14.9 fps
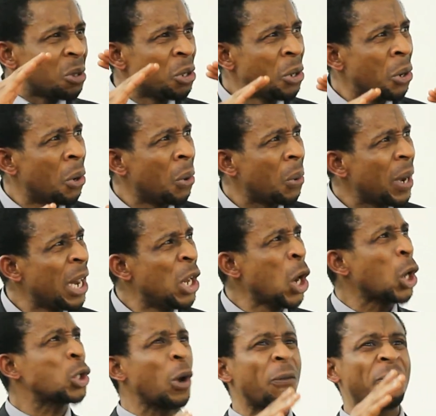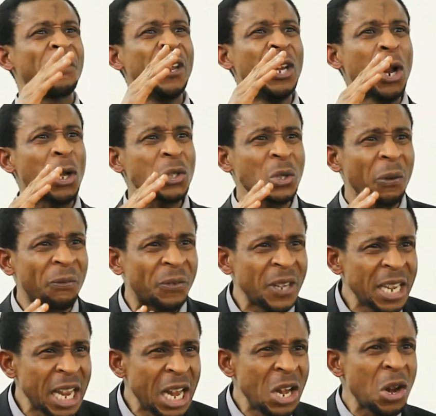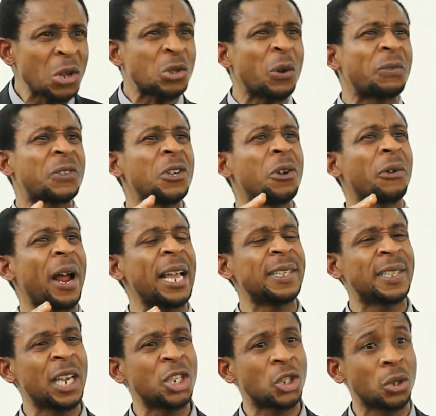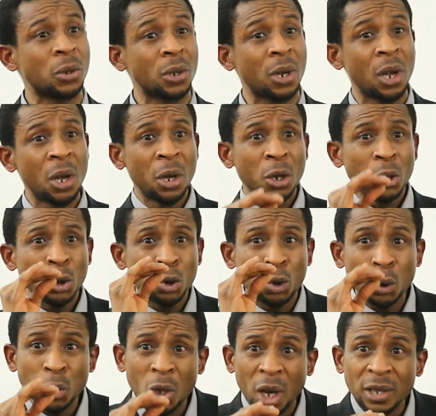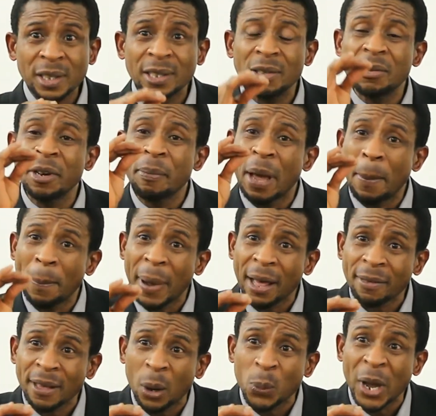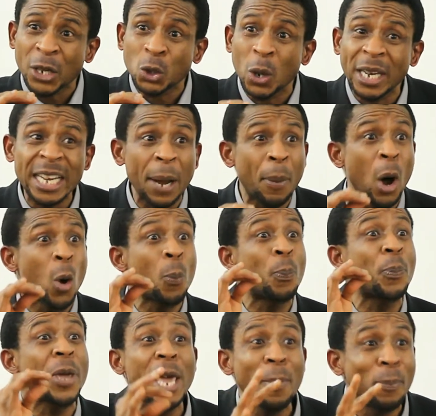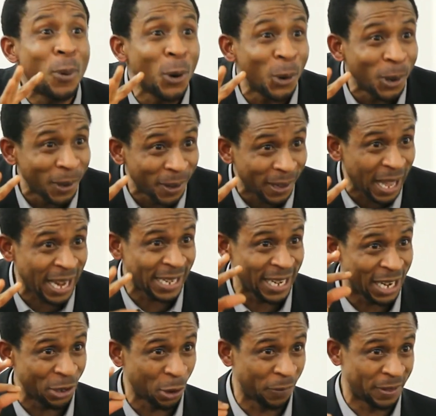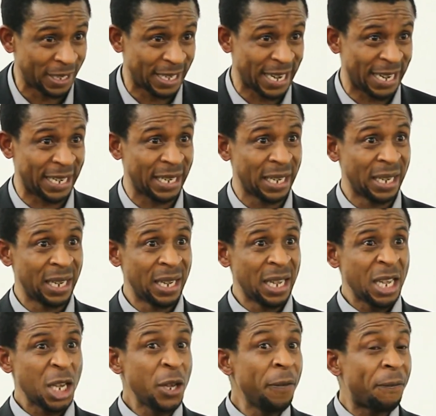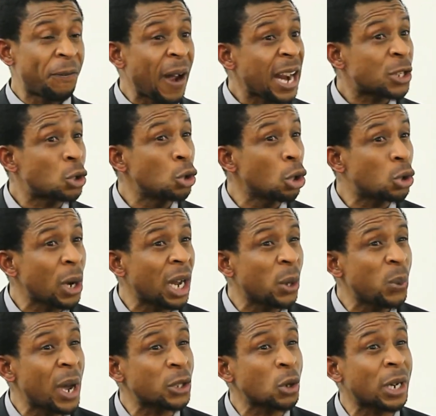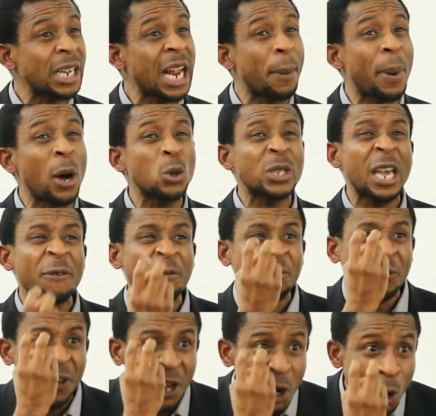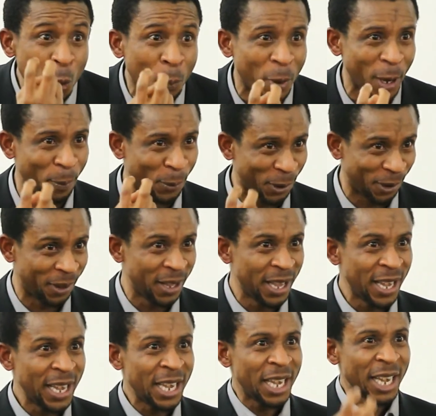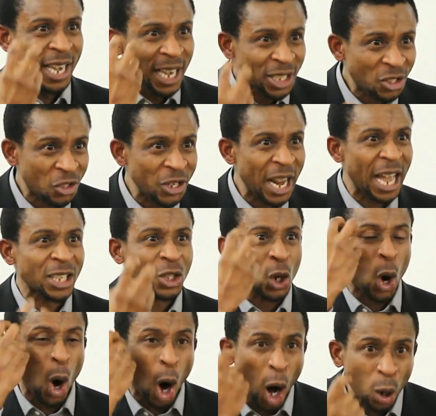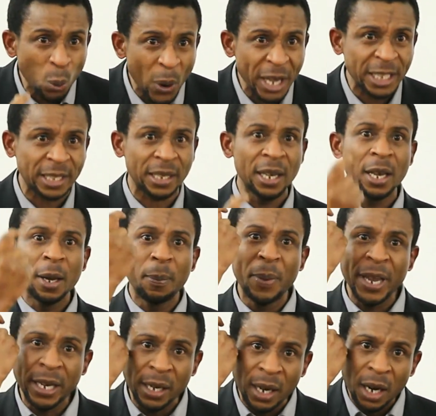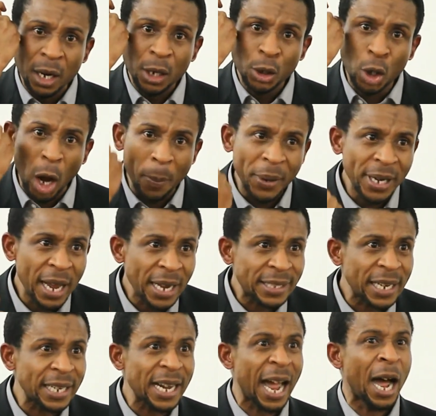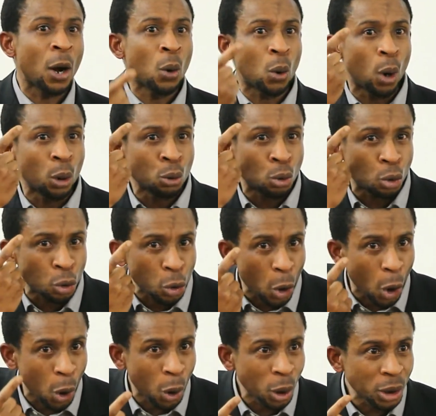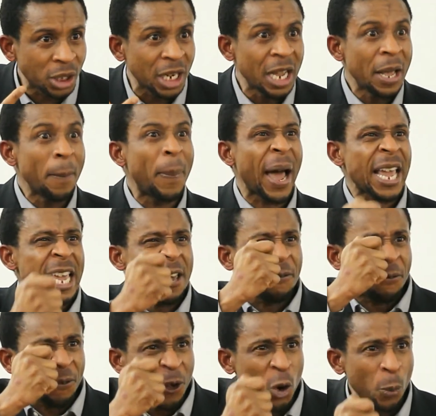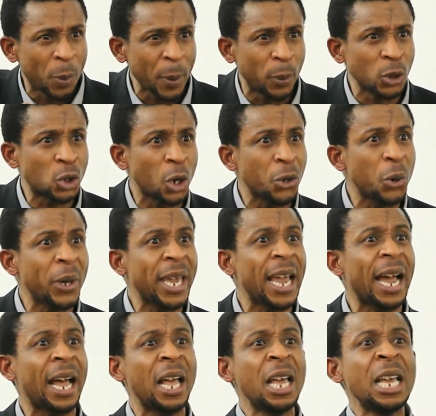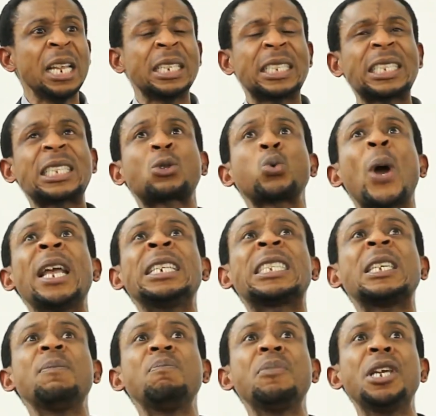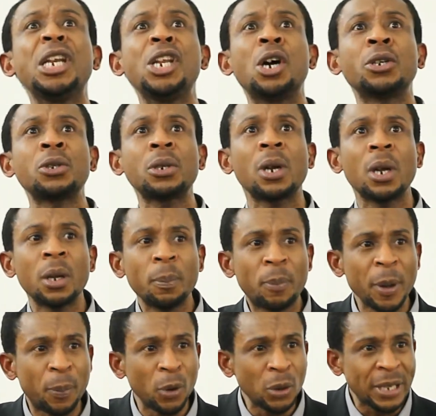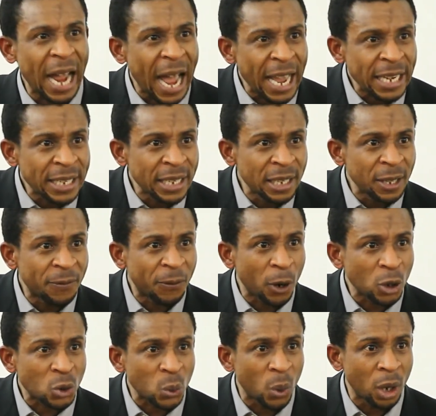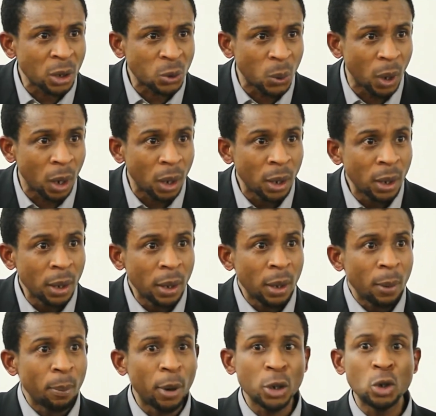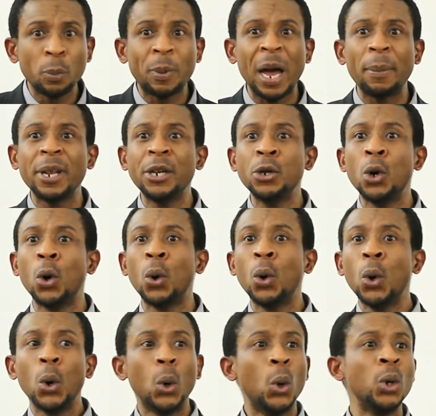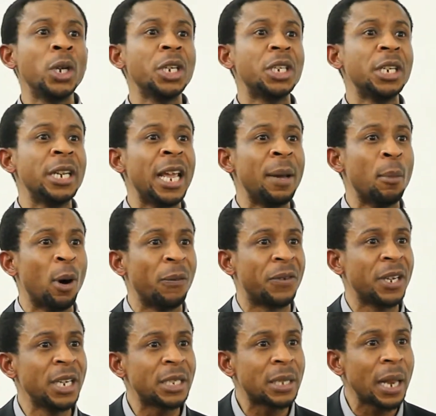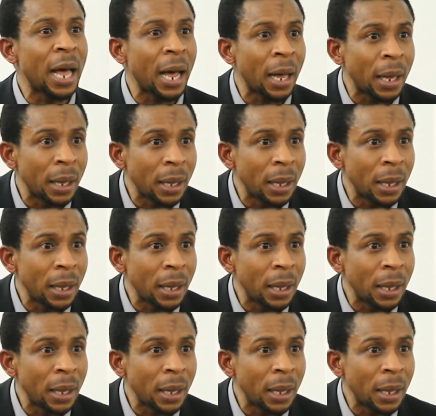a lot of philosophy, a lot of theorization, to just remember that we are talking about people at the end of the day. In fact, usually we are talking about a few people. History has always been dominated and controlled by a few people. So you hear 20 million people died in the First World War. But you probably know only the name of Hitler,